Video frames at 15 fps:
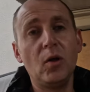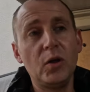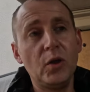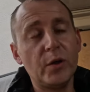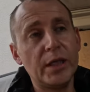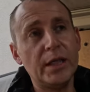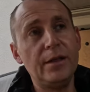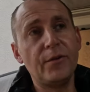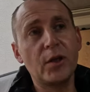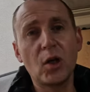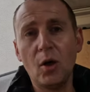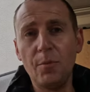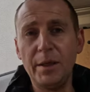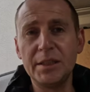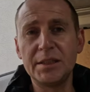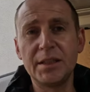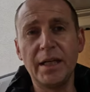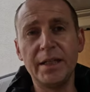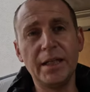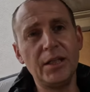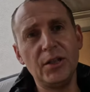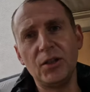lot of you are going to leave a comment
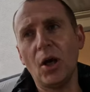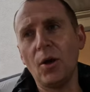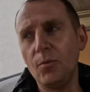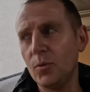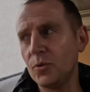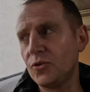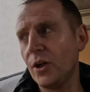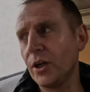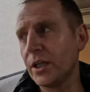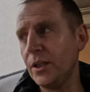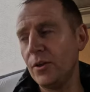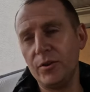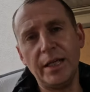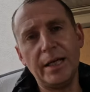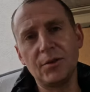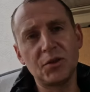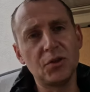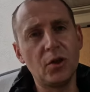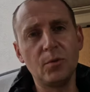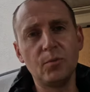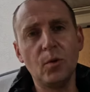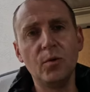saying that you don't want trunking on the
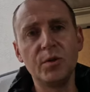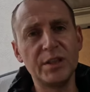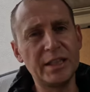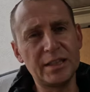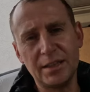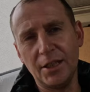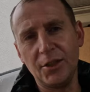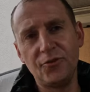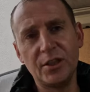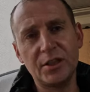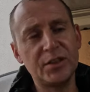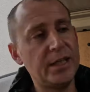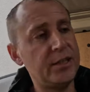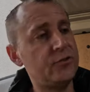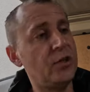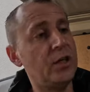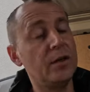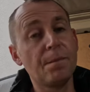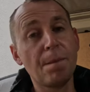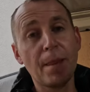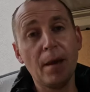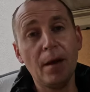outside of walls, etc,
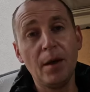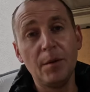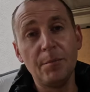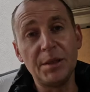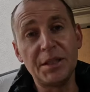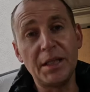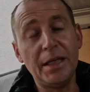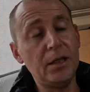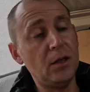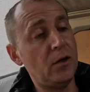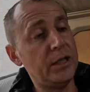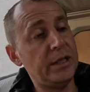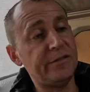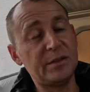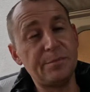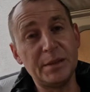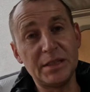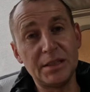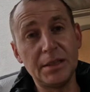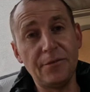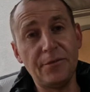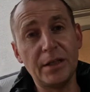etc. The D-line has
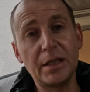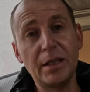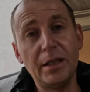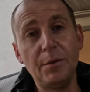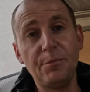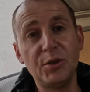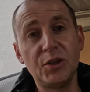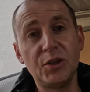specifically